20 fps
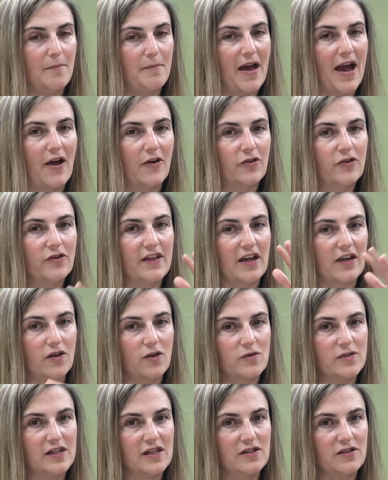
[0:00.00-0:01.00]
powder that
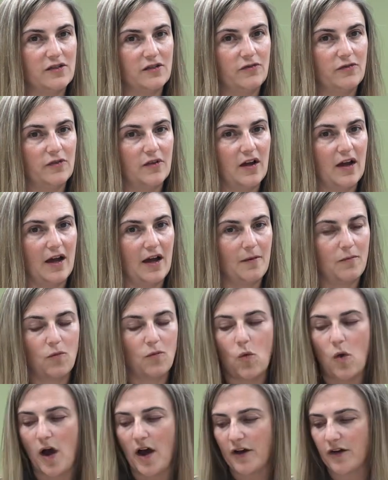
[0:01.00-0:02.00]
goes into
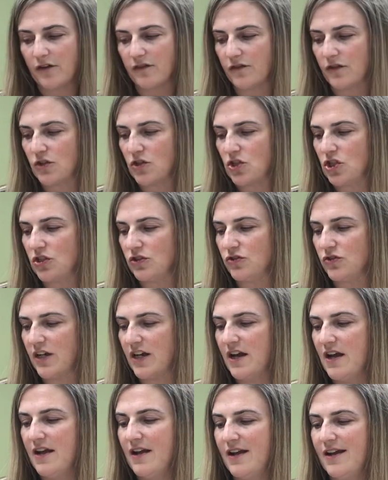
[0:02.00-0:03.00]
water for
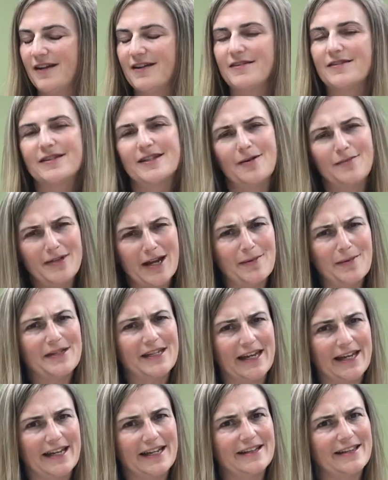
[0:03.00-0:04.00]
children. Sometimes
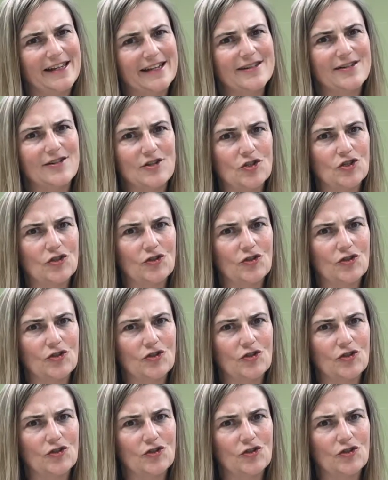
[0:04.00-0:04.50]
getting things in